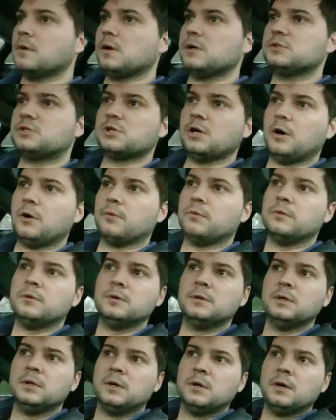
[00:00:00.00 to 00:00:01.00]
So
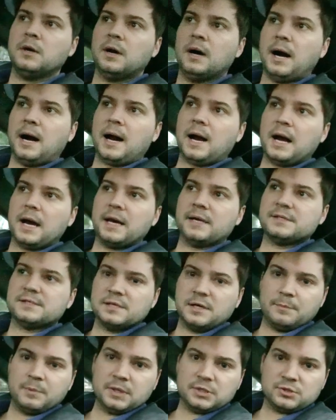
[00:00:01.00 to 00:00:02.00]
I
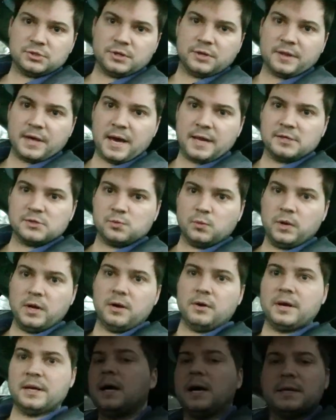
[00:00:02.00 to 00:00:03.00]
sent a picture of that as
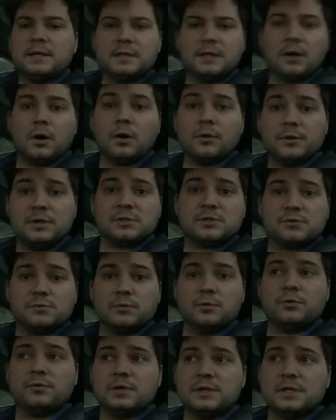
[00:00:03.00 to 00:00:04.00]
well. I did all this
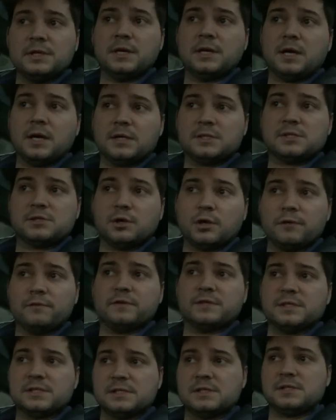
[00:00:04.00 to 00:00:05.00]
through the
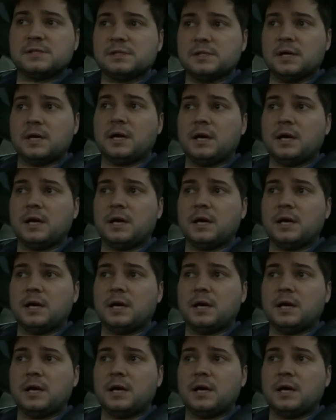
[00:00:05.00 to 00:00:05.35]
service